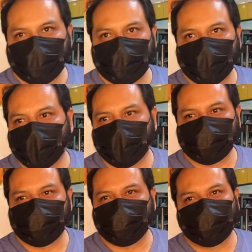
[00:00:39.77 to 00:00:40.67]
y a las
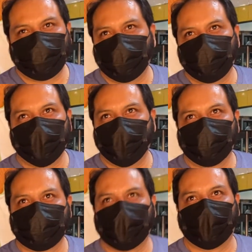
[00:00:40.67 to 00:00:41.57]
1, 2
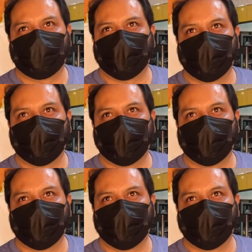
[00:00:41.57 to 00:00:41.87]
de la tarde